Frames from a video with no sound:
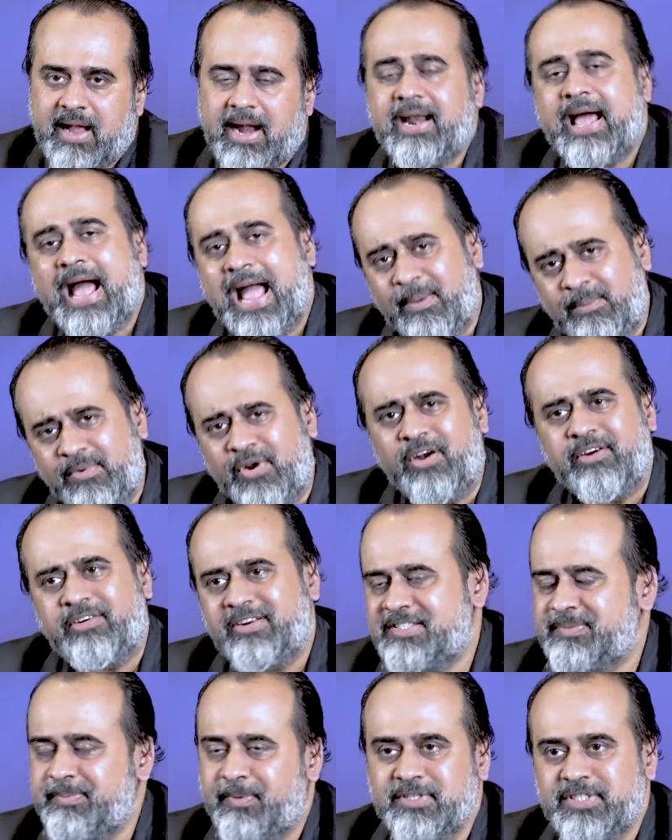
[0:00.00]
And I am not
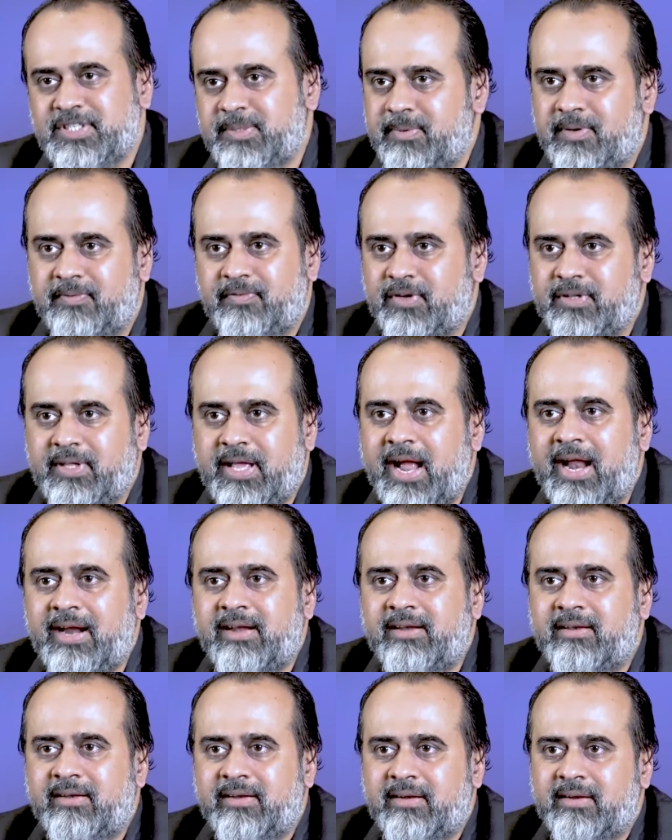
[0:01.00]
responsible for
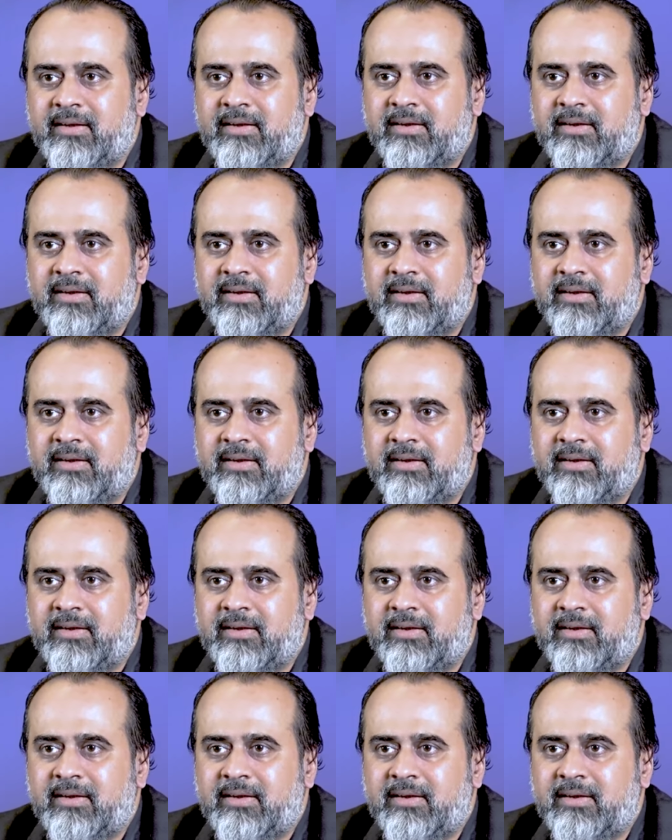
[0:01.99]
that.